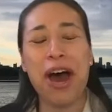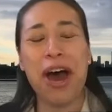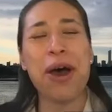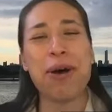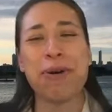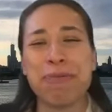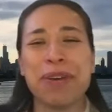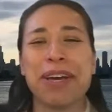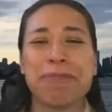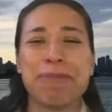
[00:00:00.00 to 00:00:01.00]
um,
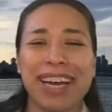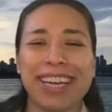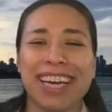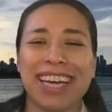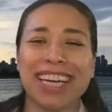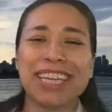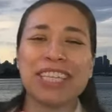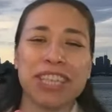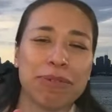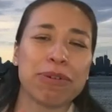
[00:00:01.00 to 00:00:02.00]
but
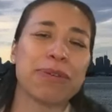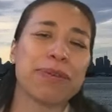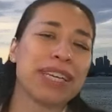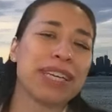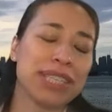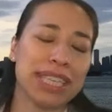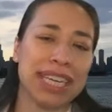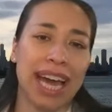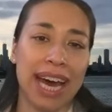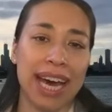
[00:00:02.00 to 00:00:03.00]
in general, we
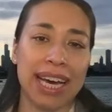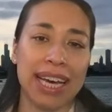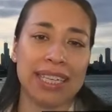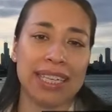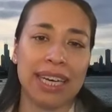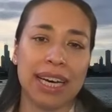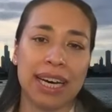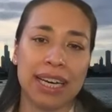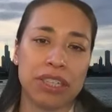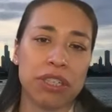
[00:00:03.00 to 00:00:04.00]
usually had uh,